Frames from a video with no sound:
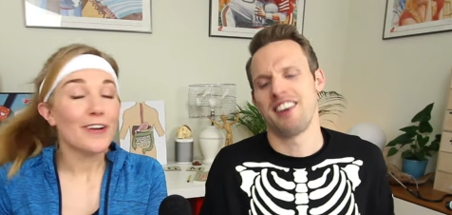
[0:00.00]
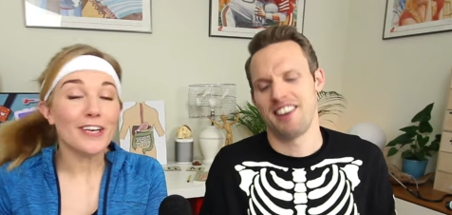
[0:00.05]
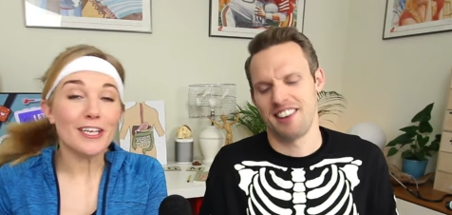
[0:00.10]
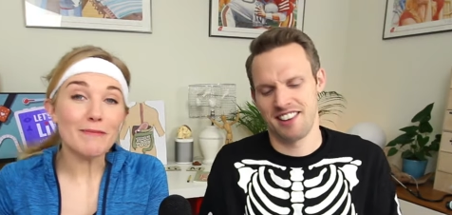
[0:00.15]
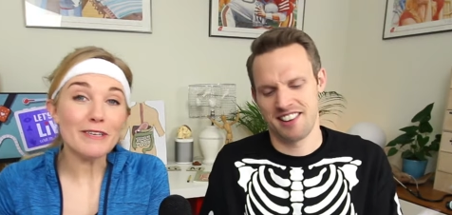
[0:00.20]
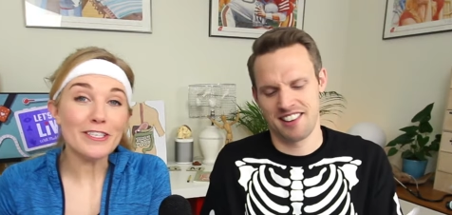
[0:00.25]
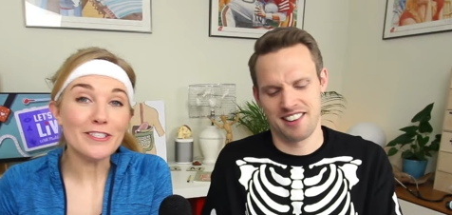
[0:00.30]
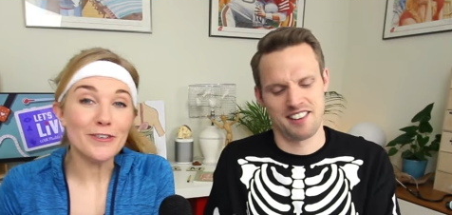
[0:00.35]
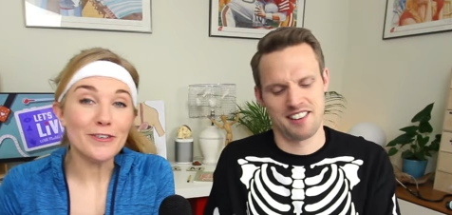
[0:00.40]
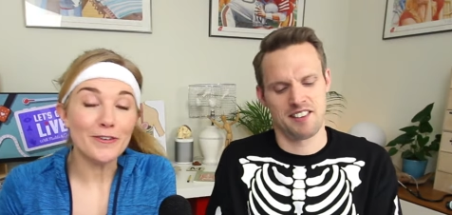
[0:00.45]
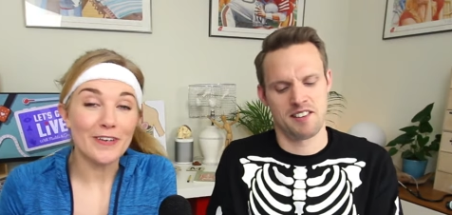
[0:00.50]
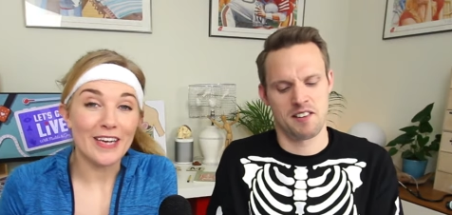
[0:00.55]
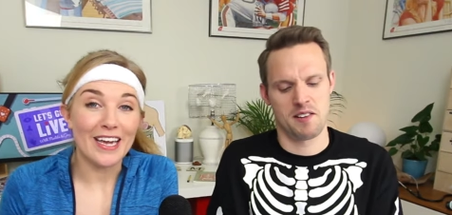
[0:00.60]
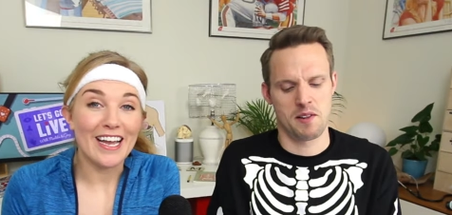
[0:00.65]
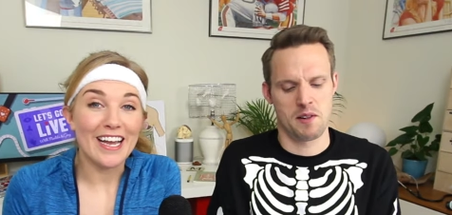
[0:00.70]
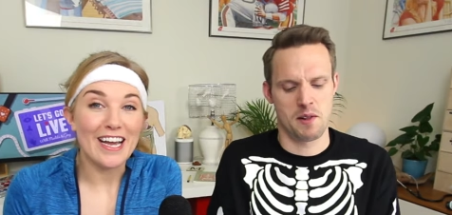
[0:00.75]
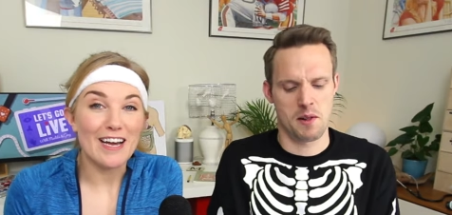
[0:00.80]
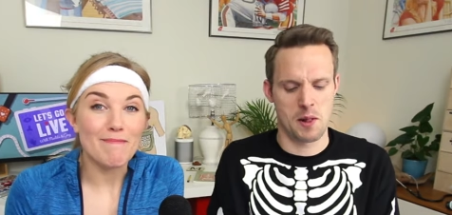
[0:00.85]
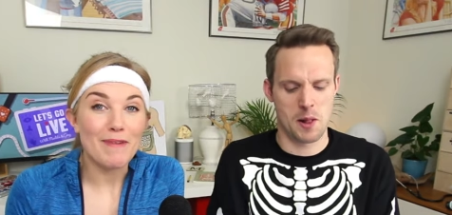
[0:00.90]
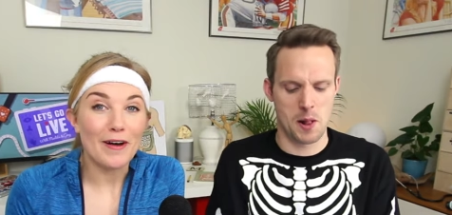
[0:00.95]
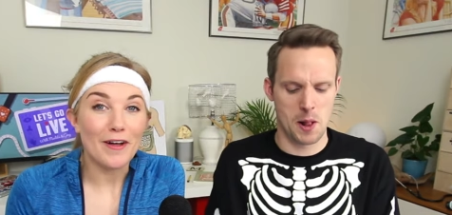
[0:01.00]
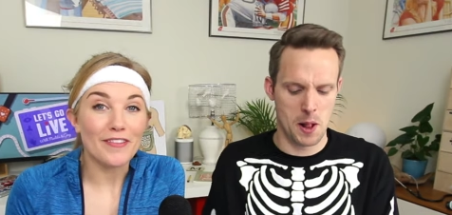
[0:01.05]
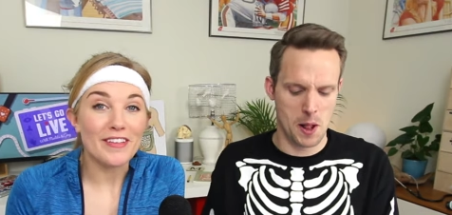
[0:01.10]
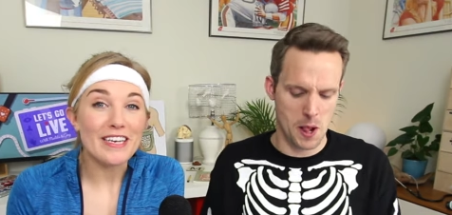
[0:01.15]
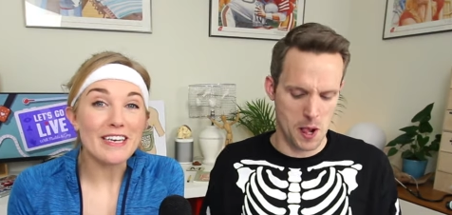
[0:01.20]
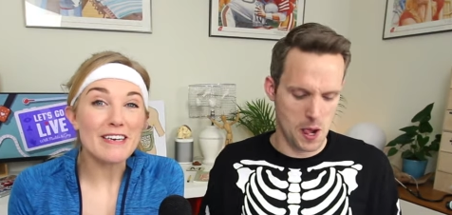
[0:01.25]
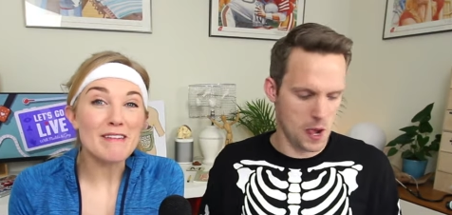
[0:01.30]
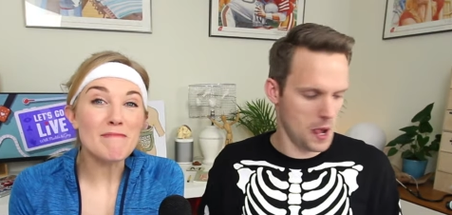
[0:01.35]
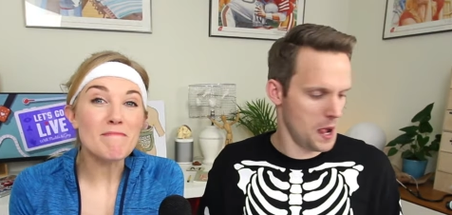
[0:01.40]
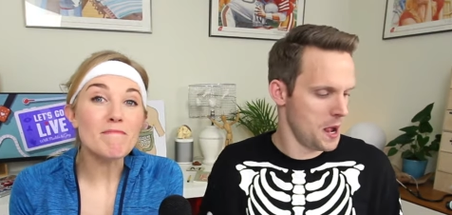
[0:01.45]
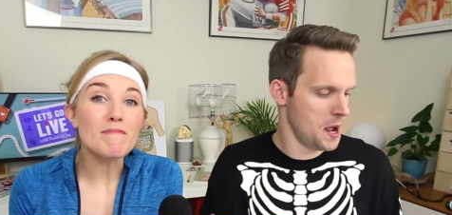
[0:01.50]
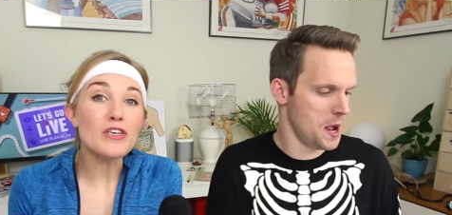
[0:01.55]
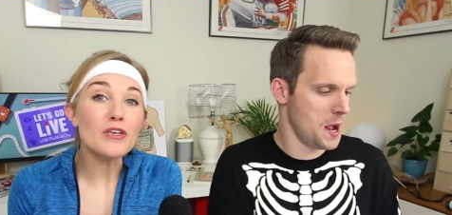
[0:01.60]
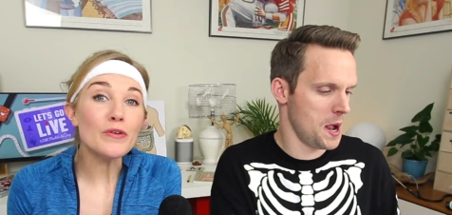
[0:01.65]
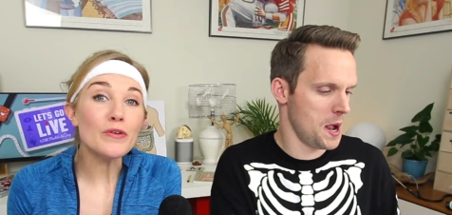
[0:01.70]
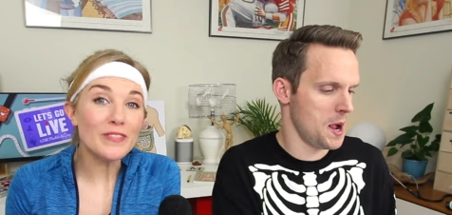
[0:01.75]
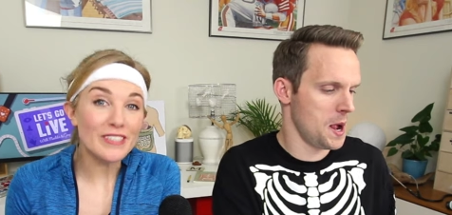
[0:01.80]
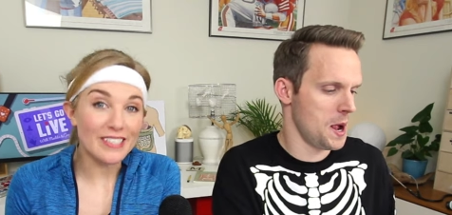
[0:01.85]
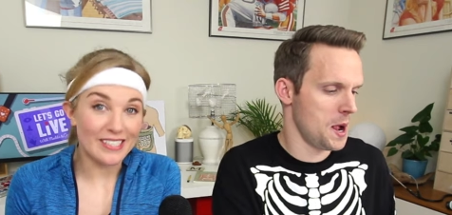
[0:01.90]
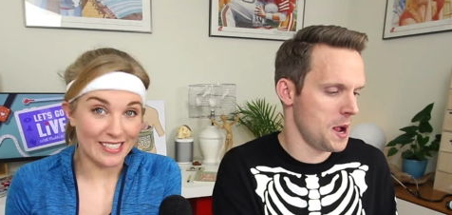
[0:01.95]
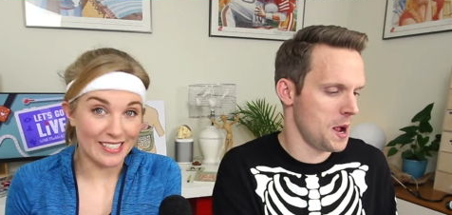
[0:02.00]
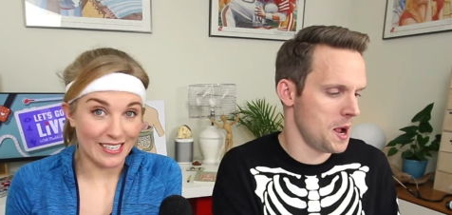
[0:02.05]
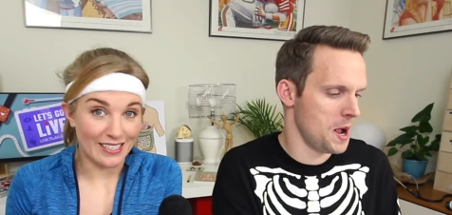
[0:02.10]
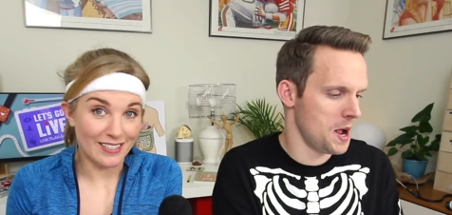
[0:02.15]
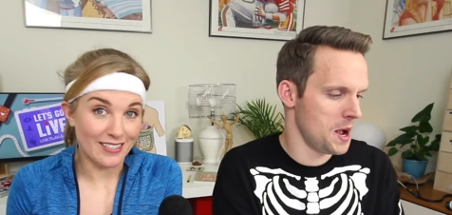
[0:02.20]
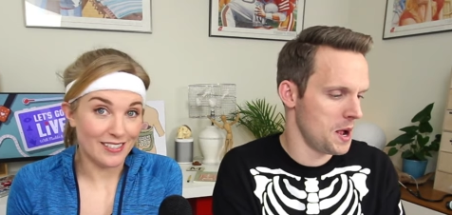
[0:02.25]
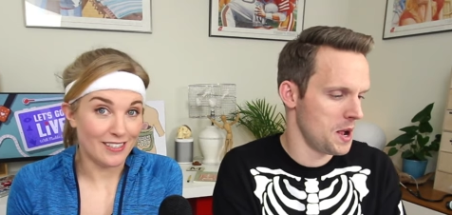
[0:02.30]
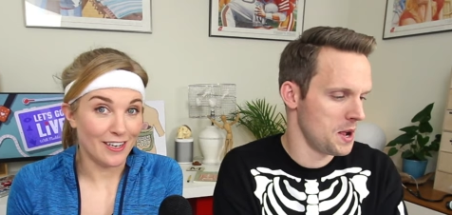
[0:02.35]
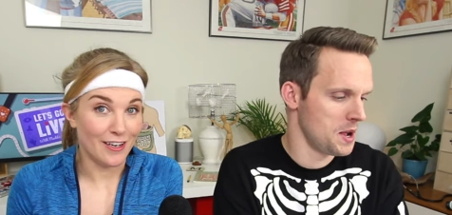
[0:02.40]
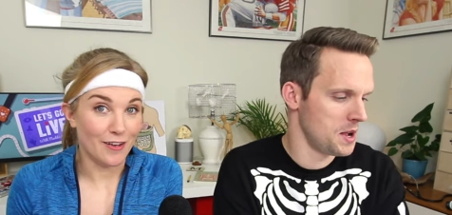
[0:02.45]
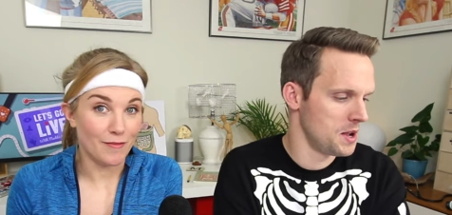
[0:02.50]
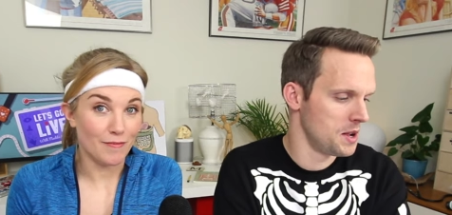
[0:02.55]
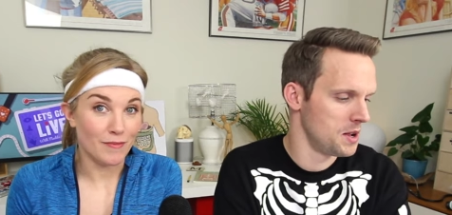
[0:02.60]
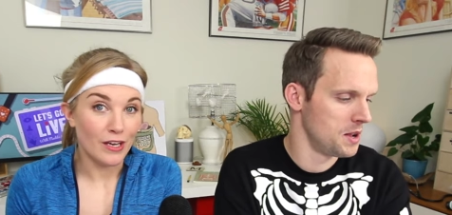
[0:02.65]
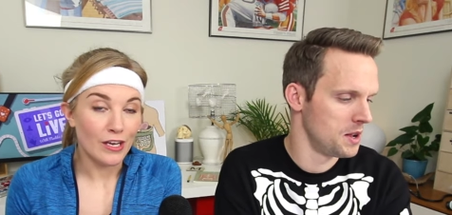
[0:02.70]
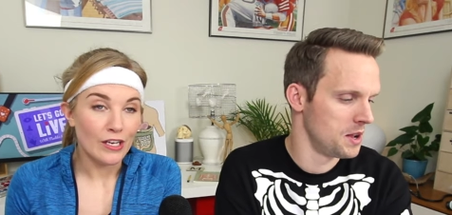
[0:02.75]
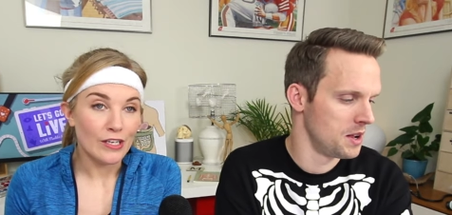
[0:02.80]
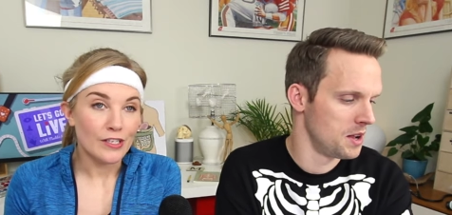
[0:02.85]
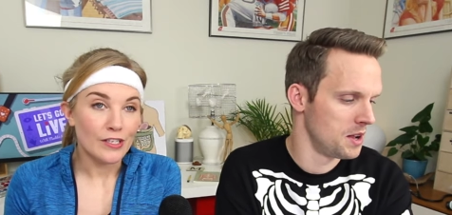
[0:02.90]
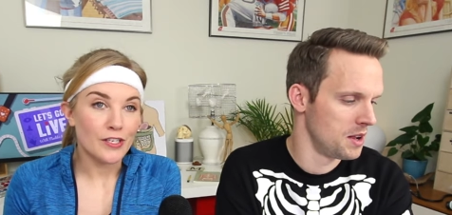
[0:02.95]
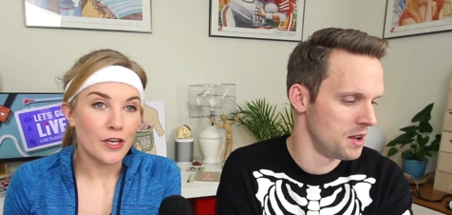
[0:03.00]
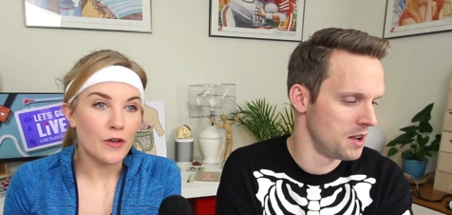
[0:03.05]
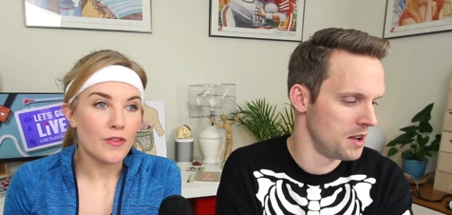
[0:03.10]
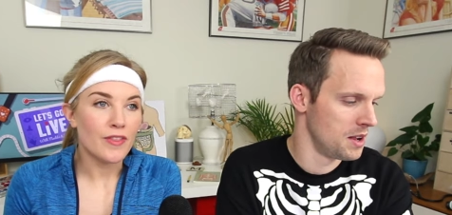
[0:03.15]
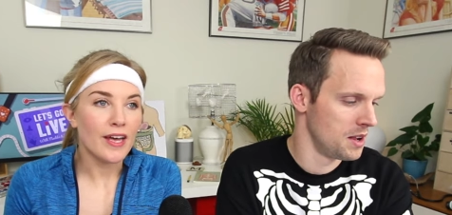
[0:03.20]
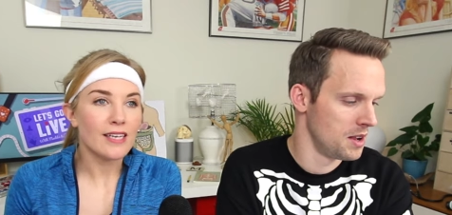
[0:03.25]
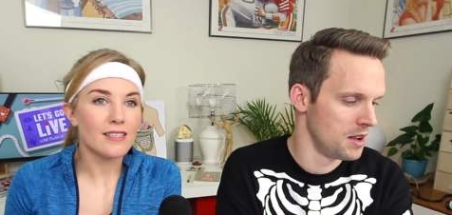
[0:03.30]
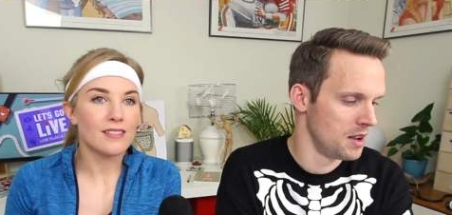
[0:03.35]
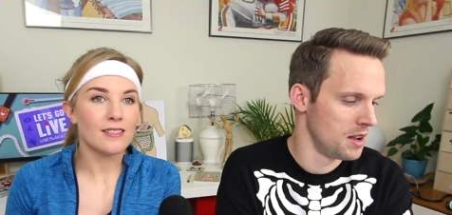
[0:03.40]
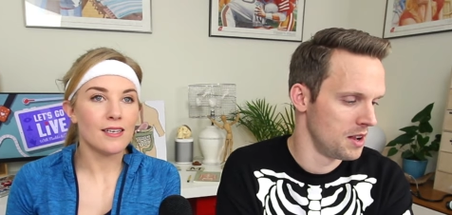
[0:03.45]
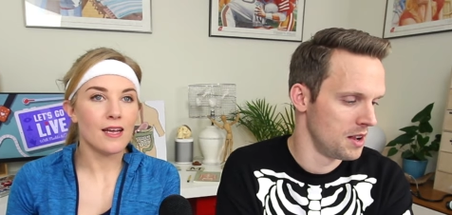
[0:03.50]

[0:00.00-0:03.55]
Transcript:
Speaker 1: we're going to be talking about the immune system. So that's